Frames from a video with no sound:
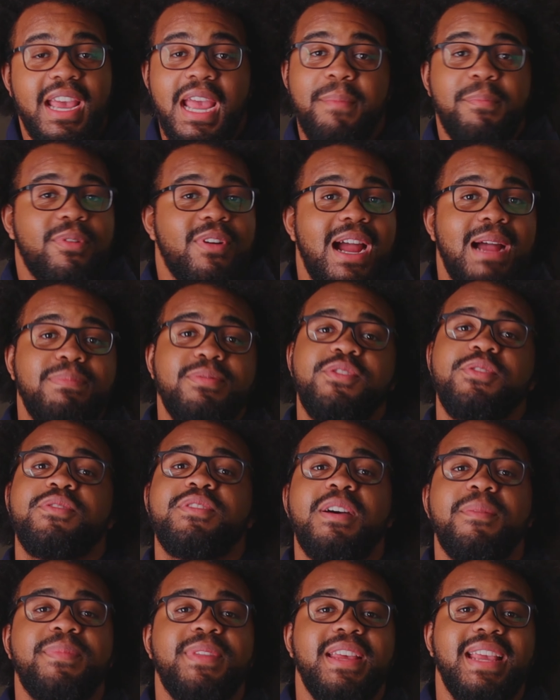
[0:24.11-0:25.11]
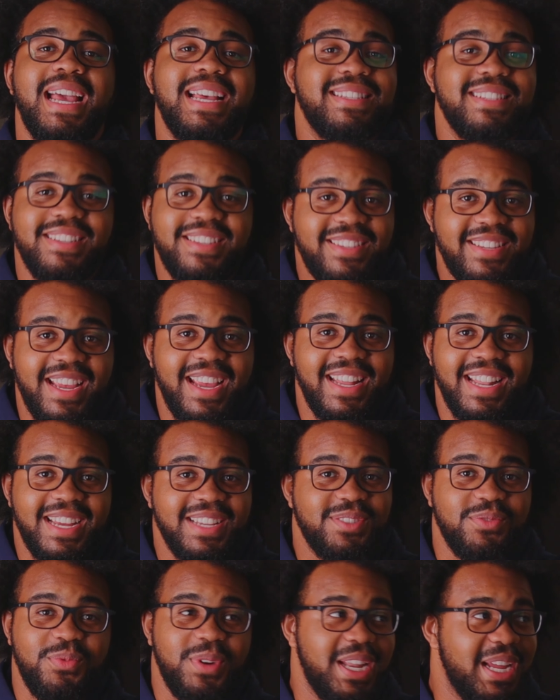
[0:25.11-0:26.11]
and perhaps do something as insane
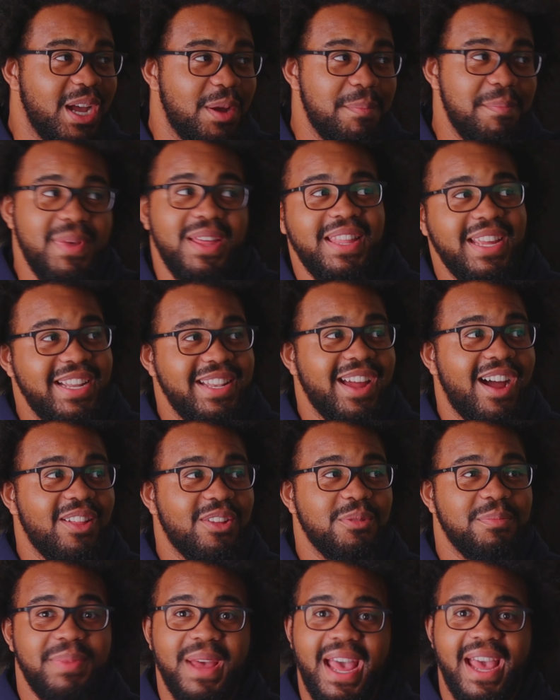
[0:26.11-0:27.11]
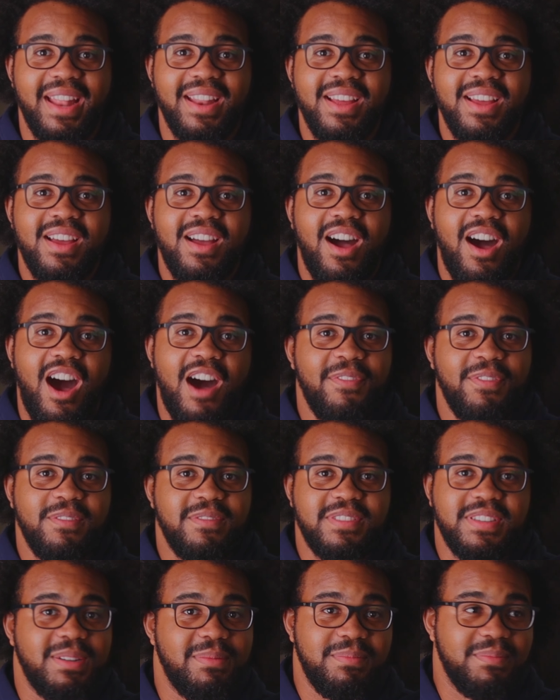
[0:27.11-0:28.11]
as winning $1 million bet off
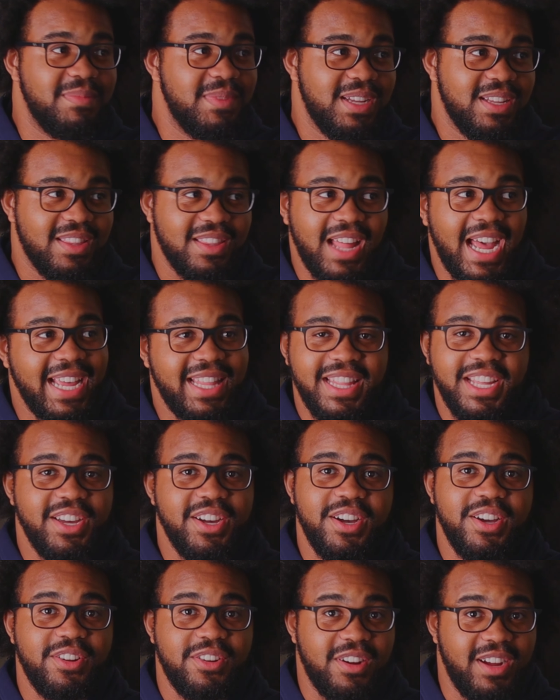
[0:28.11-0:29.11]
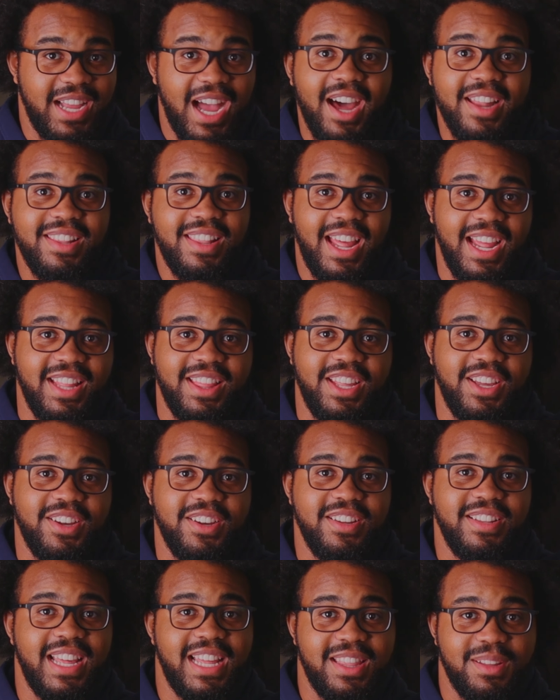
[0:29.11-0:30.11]
of some likelihood or
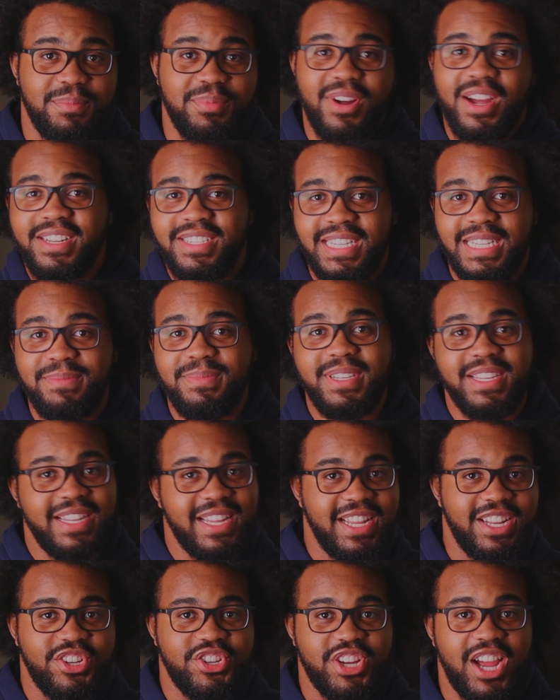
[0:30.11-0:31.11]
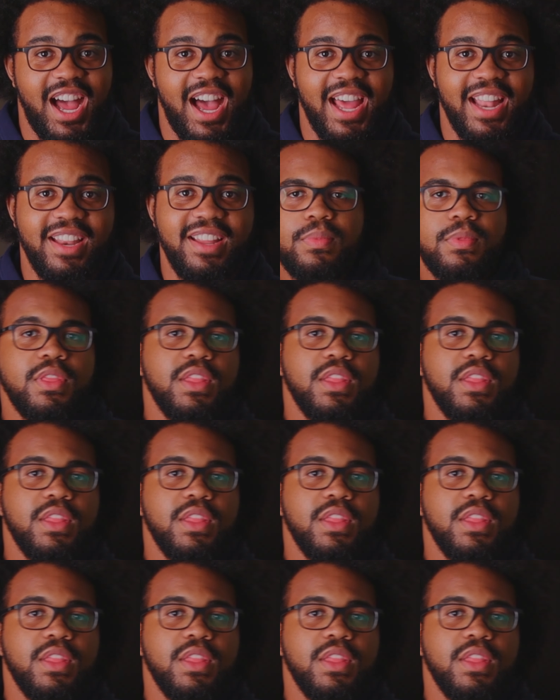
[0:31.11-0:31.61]
unlikelihood that LeBron James can hit a shot.